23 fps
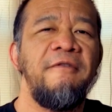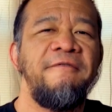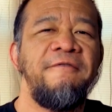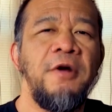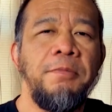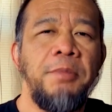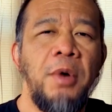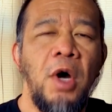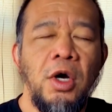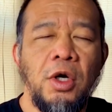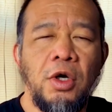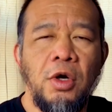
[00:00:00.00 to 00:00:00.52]

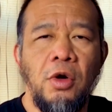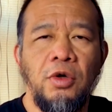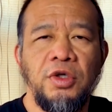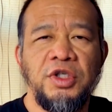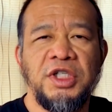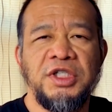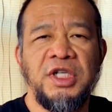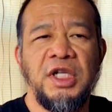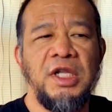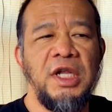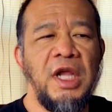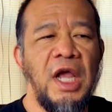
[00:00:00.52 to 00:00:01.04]
football
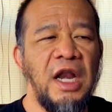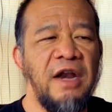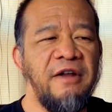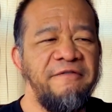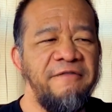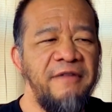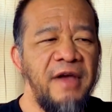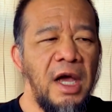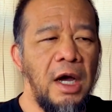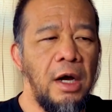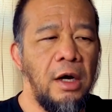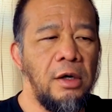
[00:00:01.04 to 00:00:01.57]
coaches in the
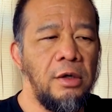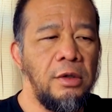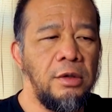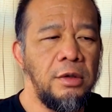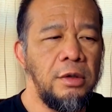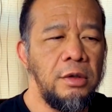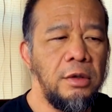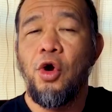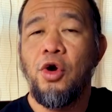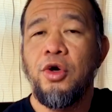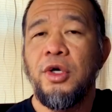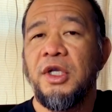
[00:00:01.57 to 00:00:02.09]
NFL
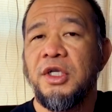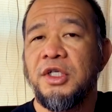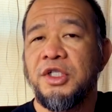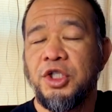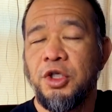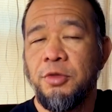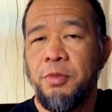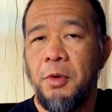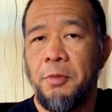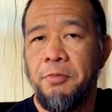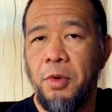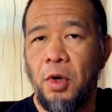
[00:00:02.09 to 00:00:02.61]
earned
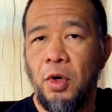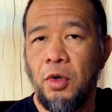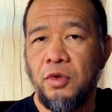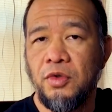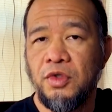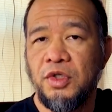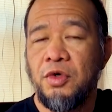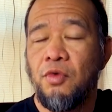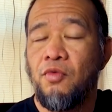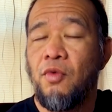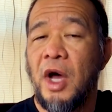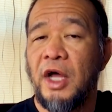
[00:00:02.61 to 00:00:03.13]
Super
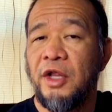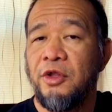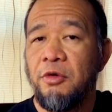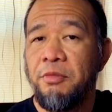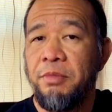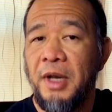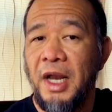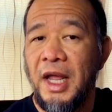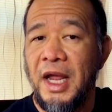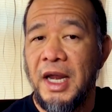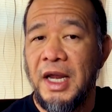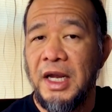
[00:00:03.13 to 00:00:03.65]
Bowls while
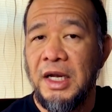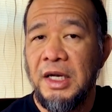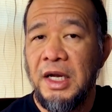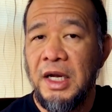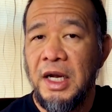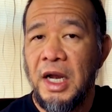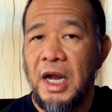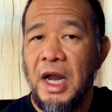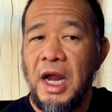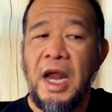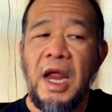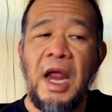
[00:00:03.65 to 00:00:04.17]
they're playing
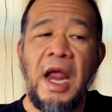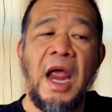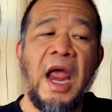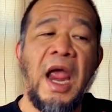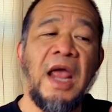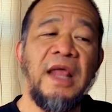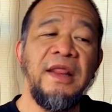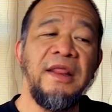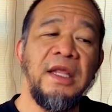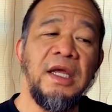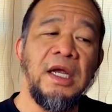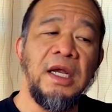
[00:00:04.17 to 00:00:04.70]

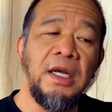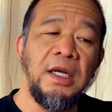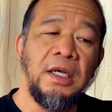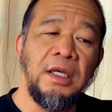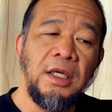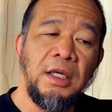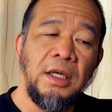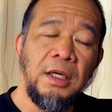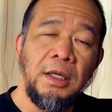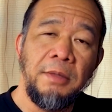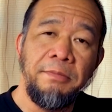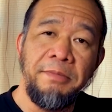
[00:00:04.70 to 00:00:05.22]
and
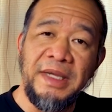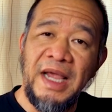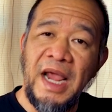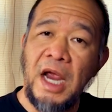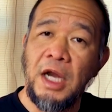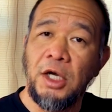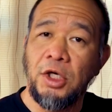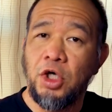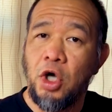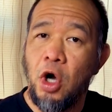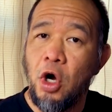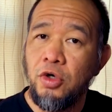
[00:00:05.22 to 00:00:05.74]
then
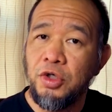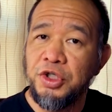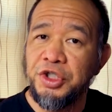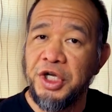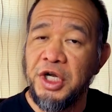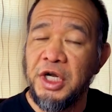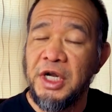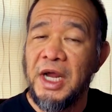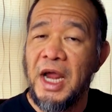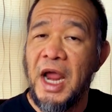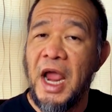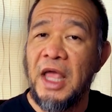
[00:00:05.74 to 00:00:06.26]
began
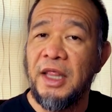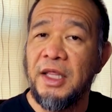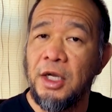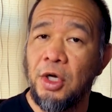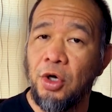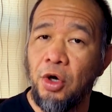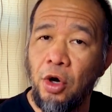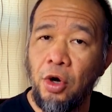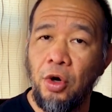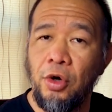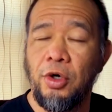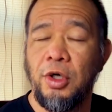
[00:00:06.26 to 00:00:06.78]
coaching and
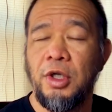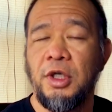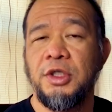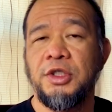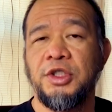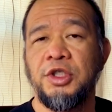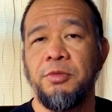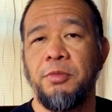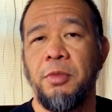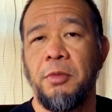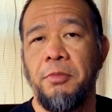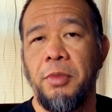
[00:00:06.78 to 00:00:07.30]
then earned
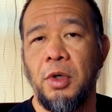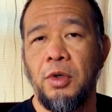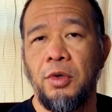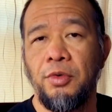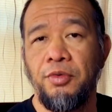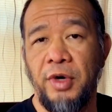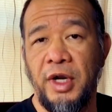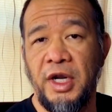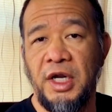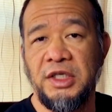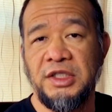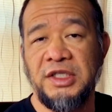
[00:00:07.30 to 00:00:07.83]
Super
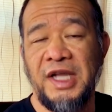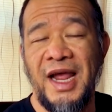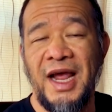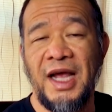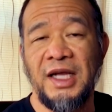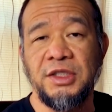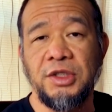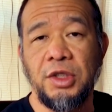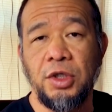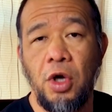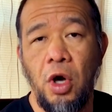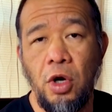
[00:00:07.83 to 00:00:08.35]
Bowl rings
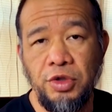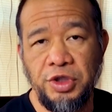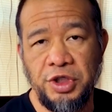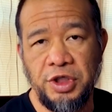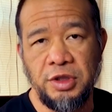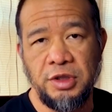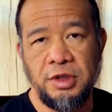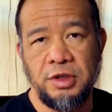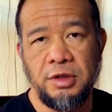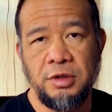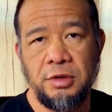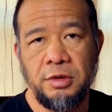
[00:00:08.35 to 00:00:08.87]
as
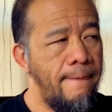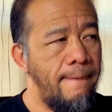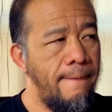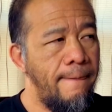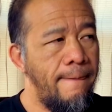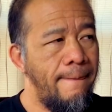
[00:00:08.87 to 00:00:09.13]
coaches?